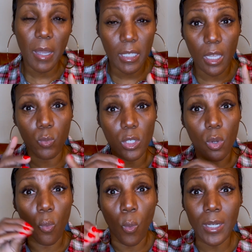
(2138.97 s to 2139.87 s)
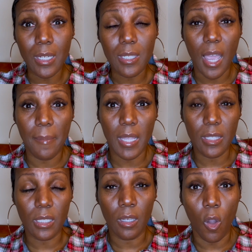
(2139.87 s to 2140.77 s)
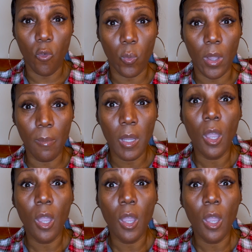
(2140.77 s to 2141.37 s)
Again, we do it one at a time, not to get overwhelmed.